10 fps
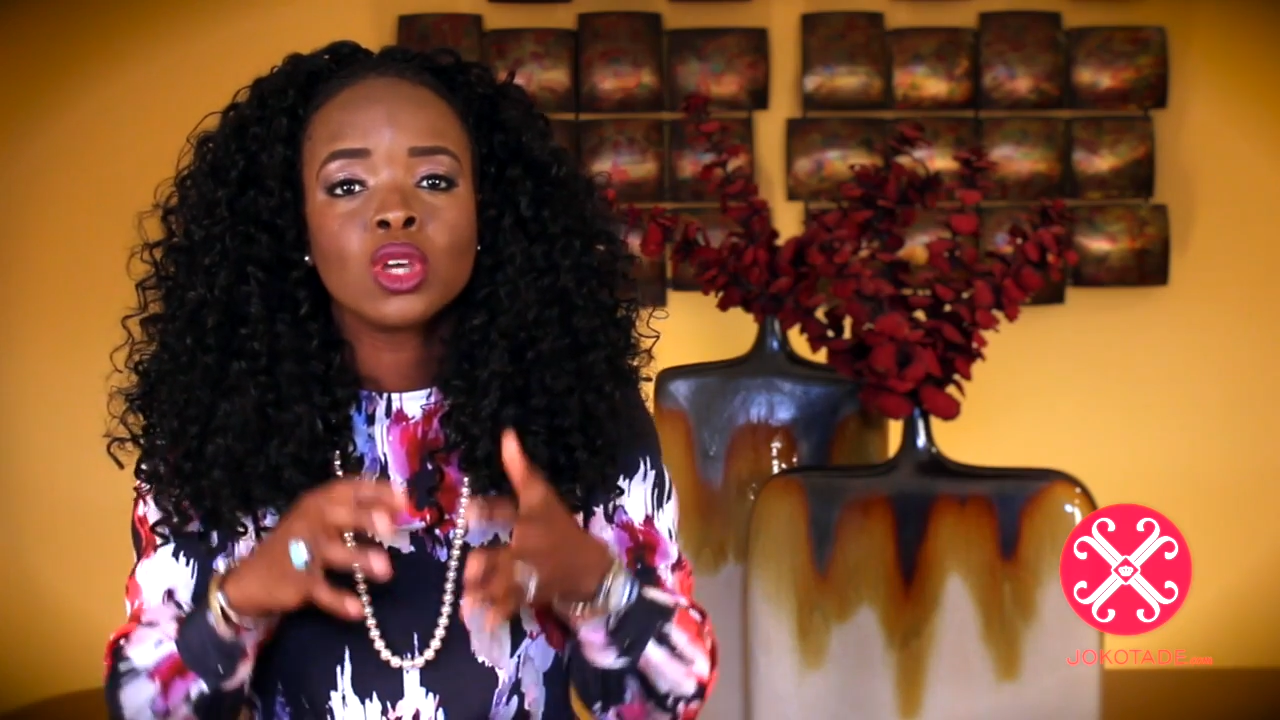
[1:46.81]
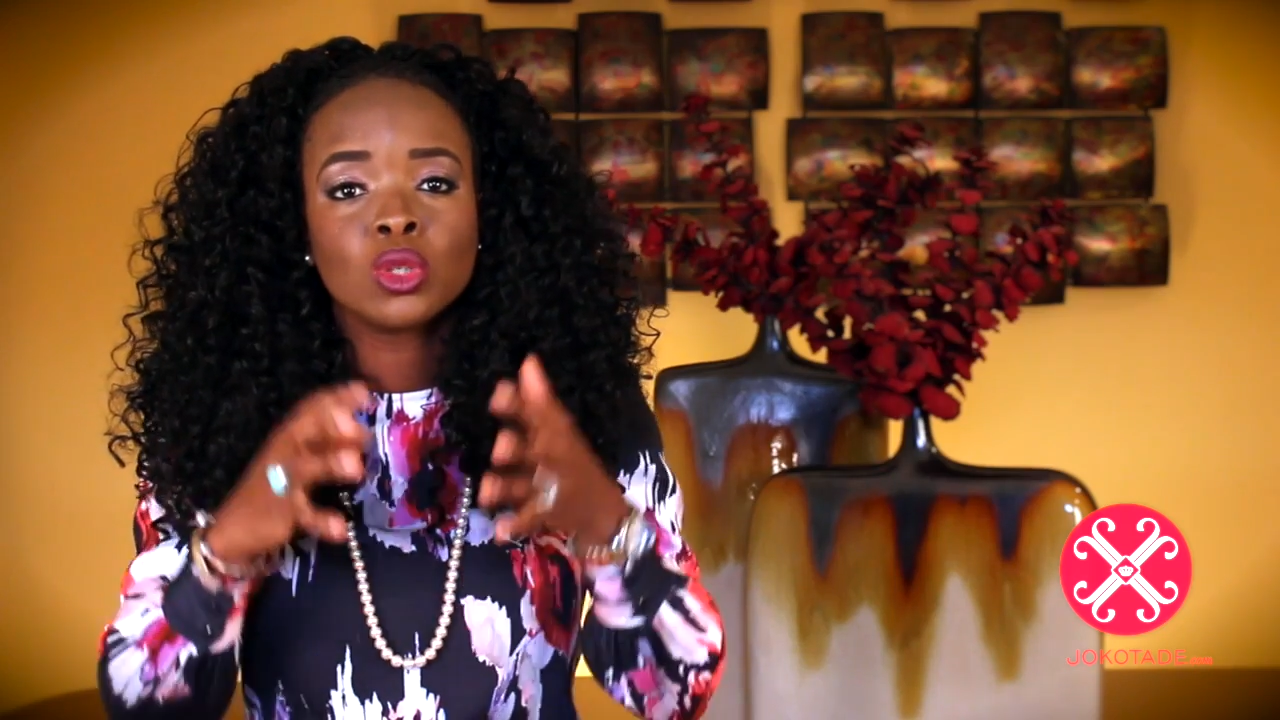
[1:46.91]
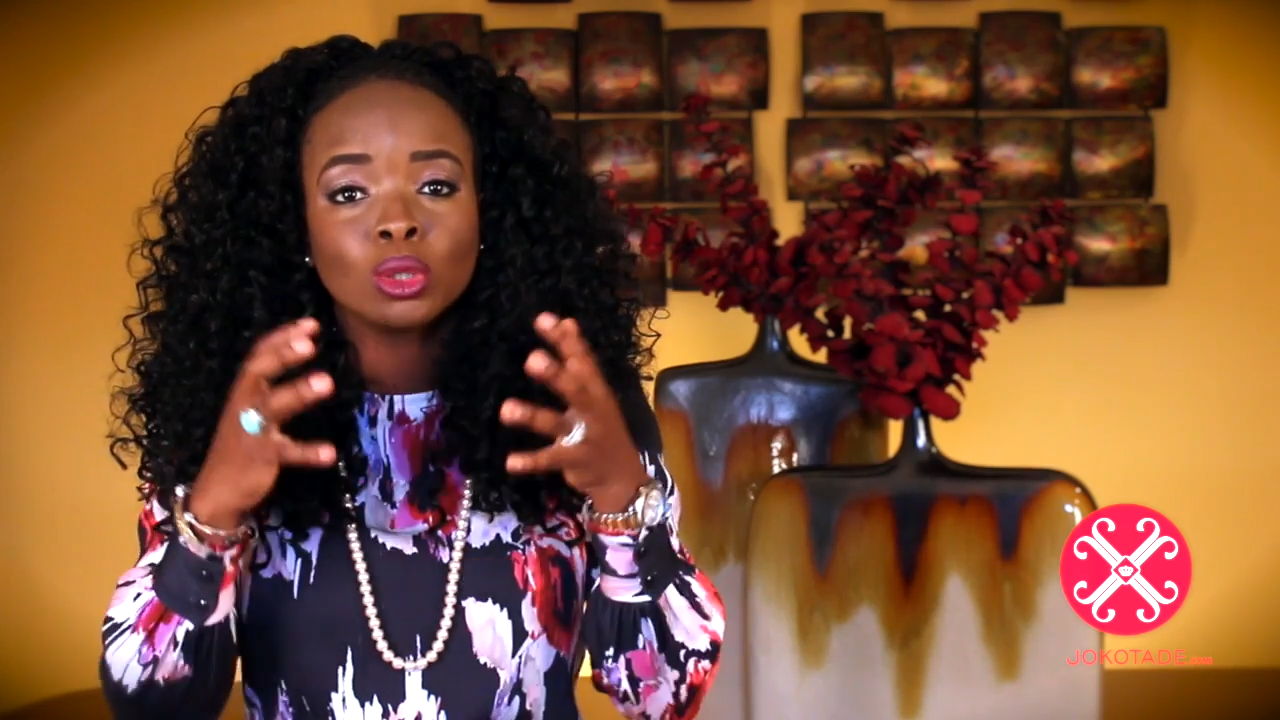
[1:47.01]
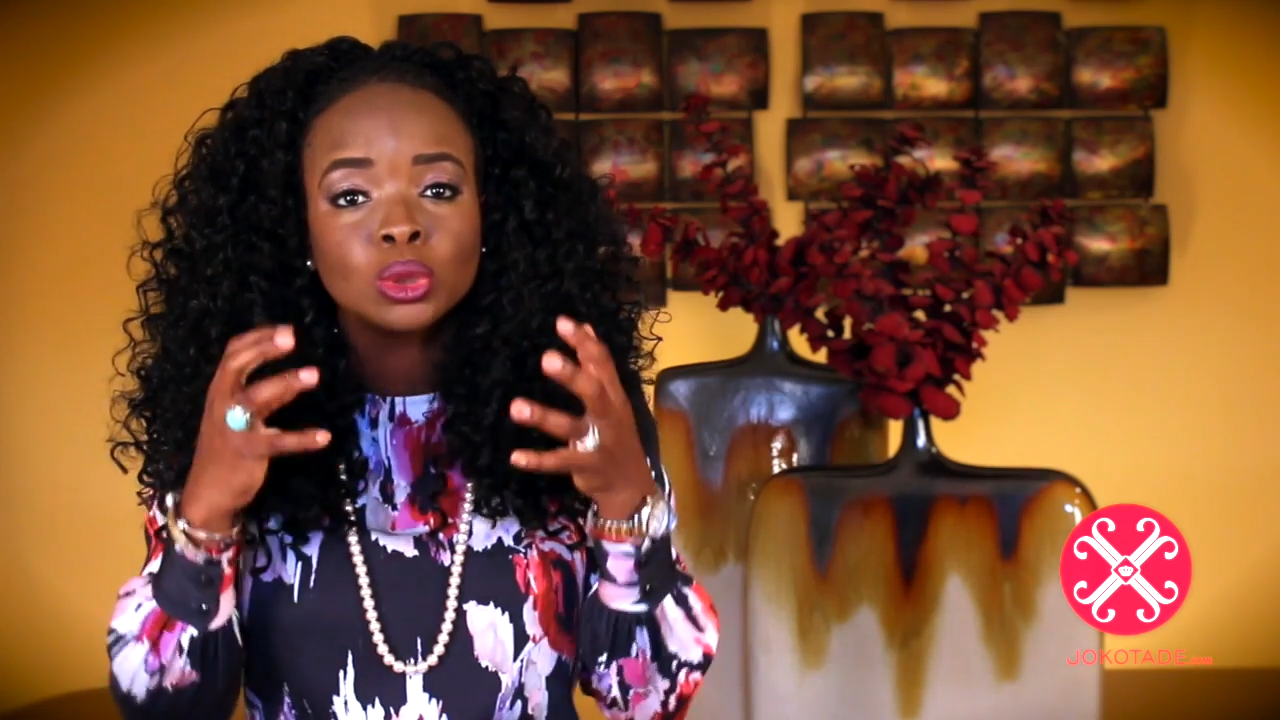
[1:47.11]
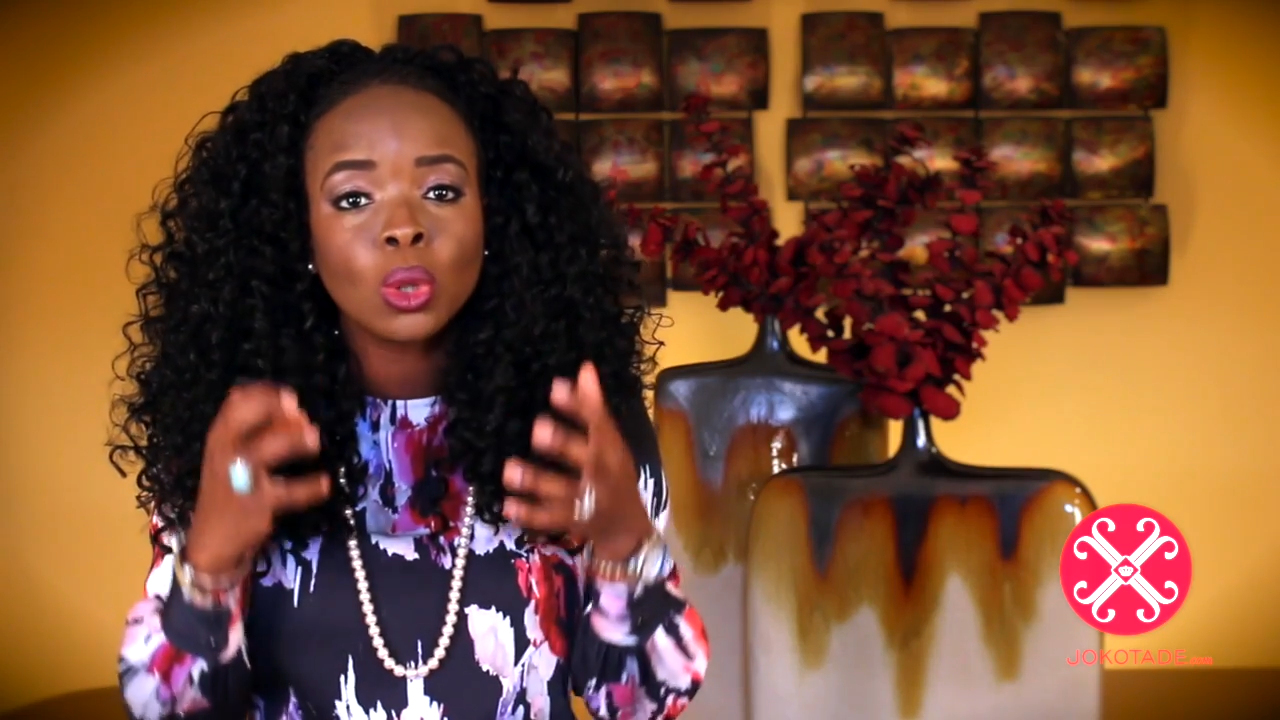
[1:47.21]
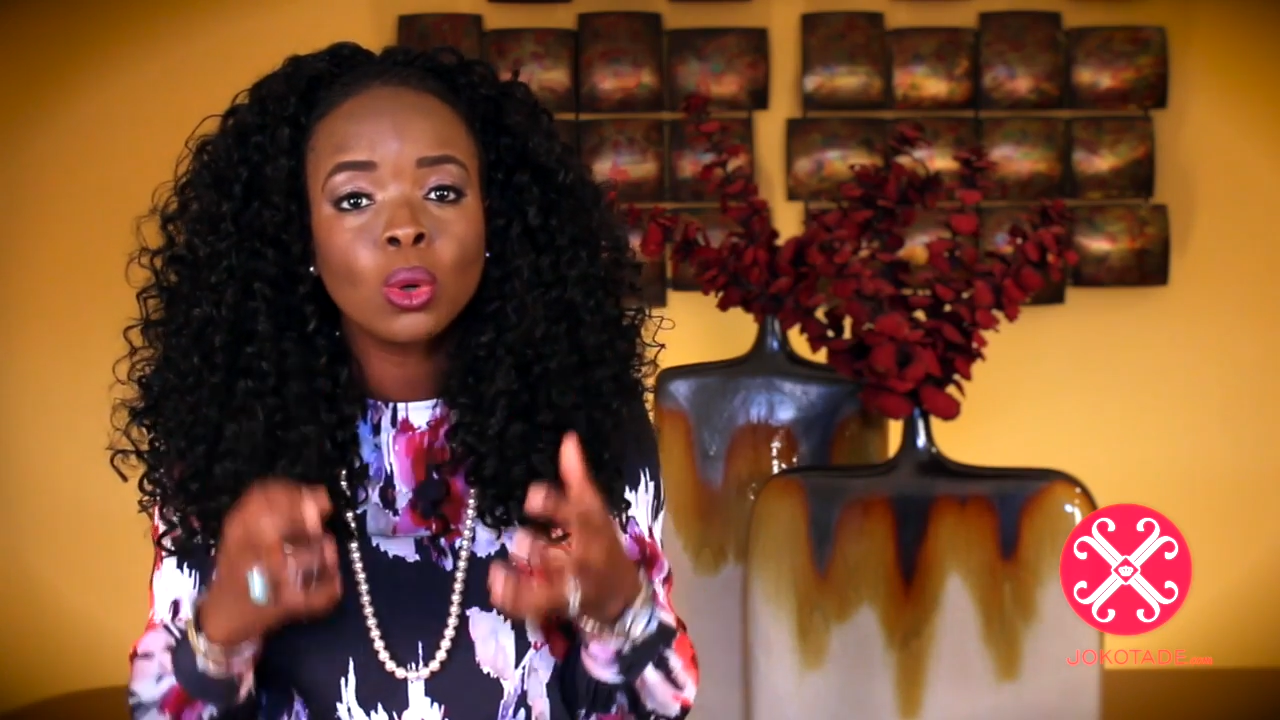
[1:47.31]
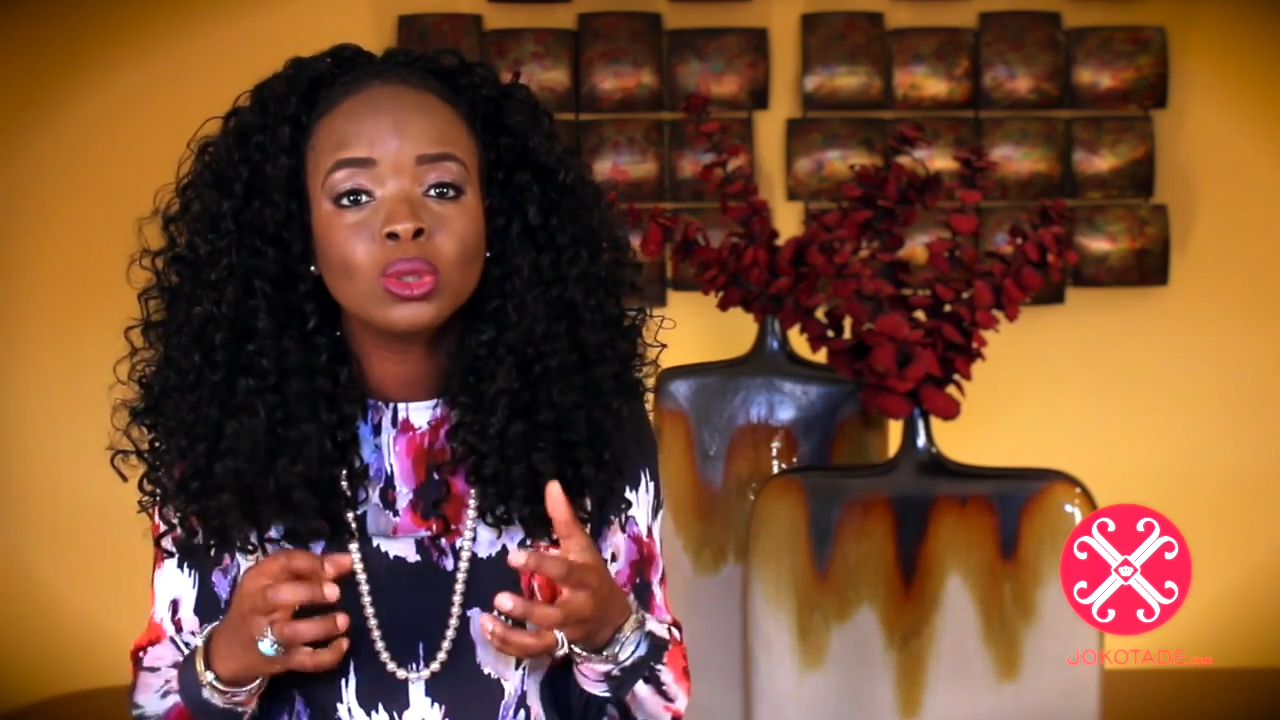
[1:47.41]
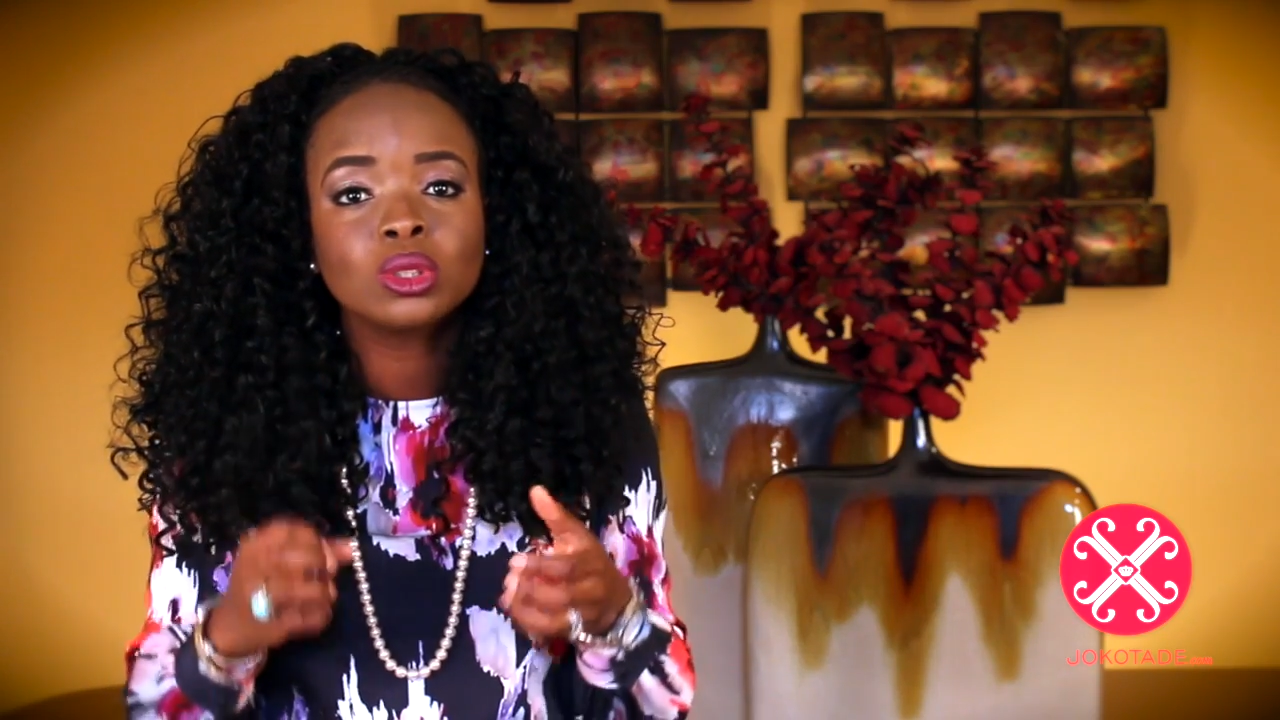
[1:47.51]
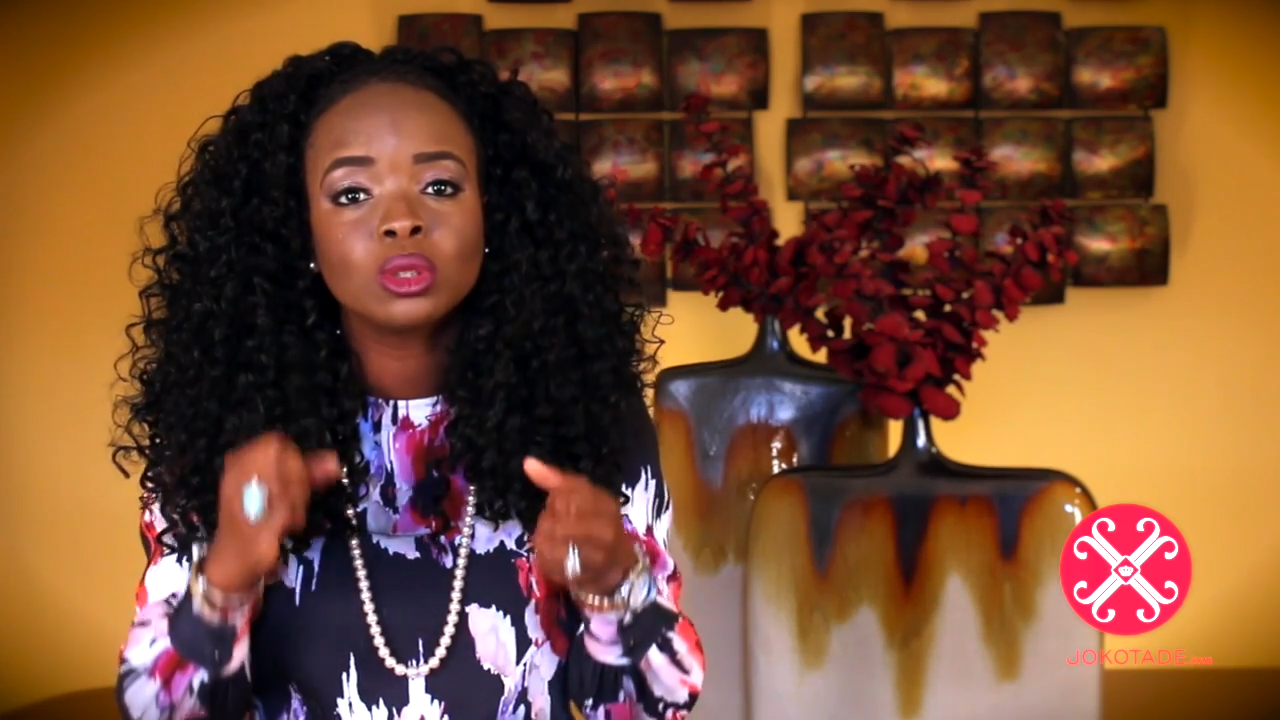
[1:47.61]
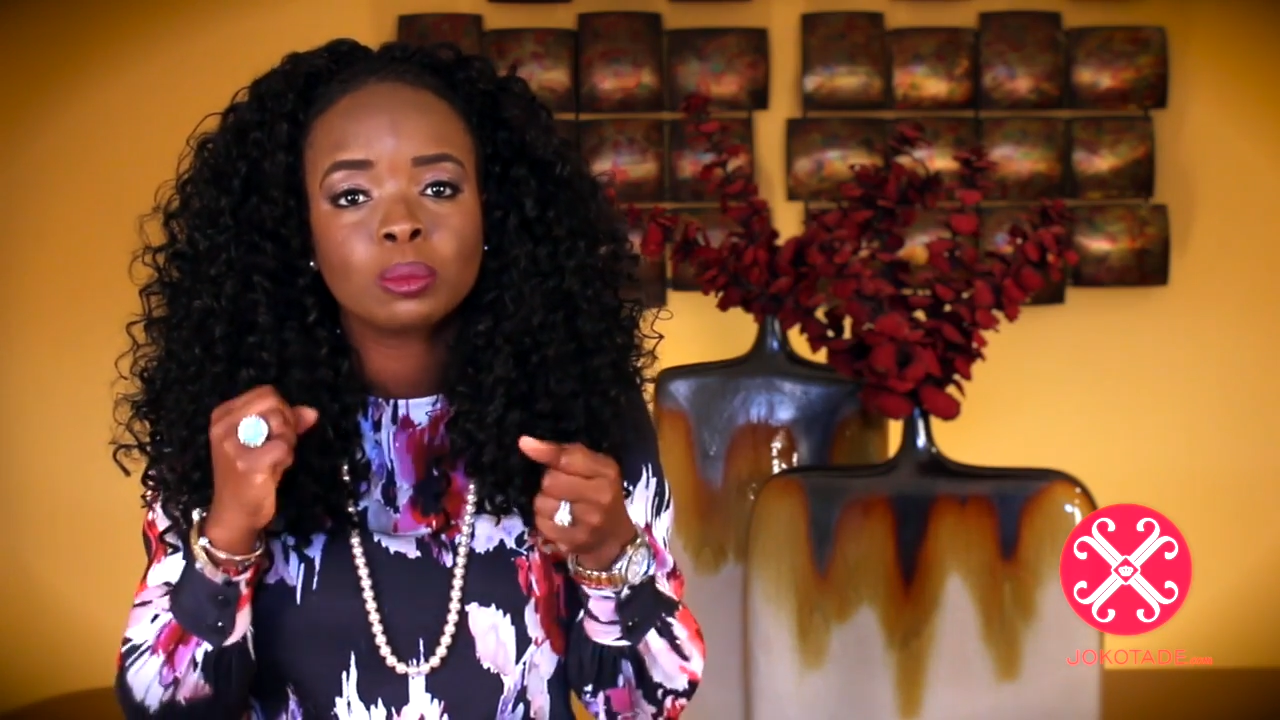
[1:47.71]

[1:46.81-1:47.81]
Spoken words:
your total